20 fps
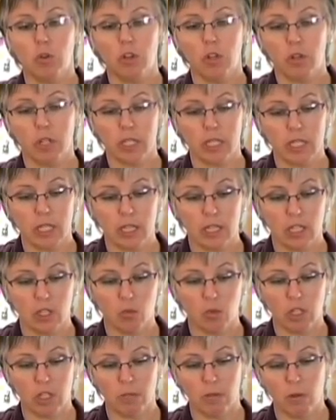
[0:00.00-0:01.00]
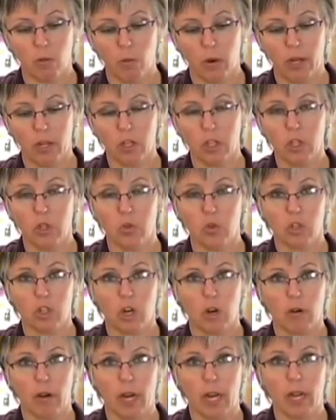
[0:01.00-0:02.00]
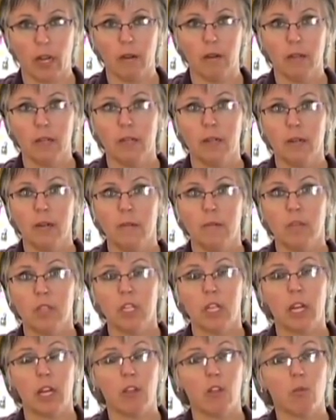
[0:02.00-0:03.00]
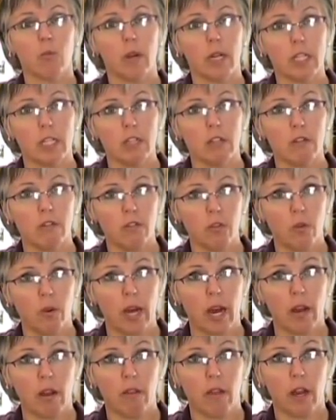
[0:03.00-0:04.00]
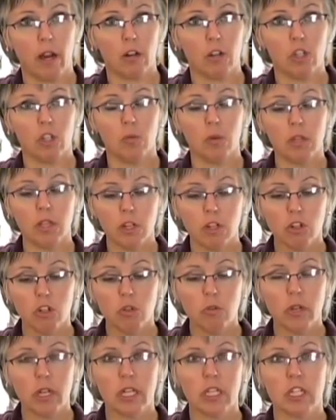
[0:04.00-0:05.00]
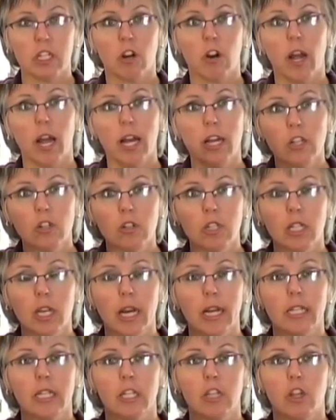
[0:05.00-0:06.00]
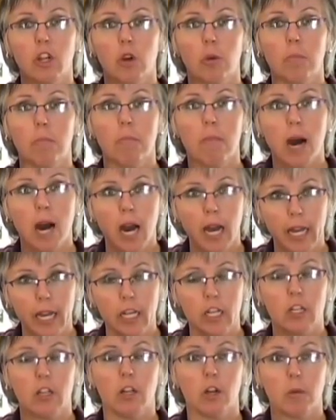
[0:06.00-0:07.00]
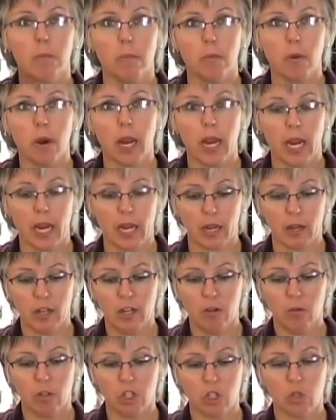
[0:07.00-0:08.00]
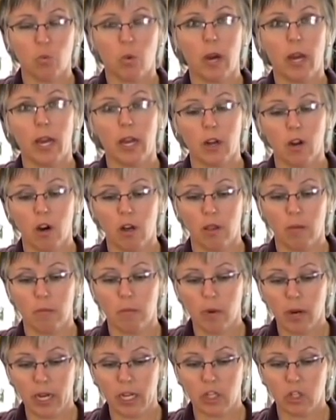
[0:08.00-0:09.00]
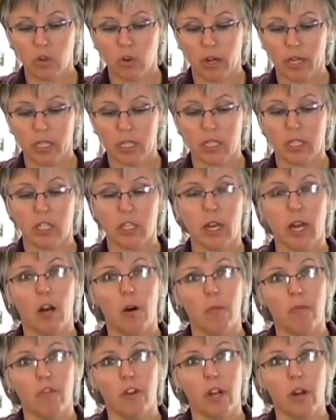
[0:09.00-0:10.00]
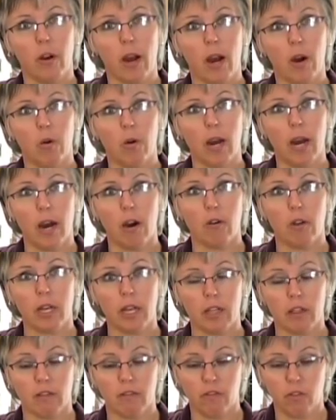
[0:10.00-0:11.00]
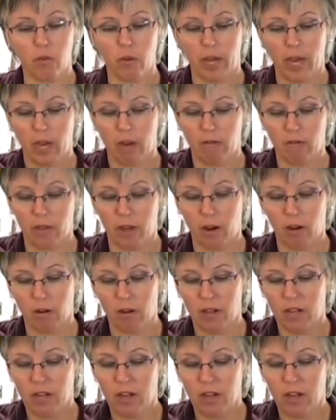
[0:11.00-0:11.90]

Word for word: And you can see this one's been well used already to get the rest of the food out of there. So what they're doing is they're exercising their mind, their brain, which is why I call them brain toys, to help figure out how to get the food out of there.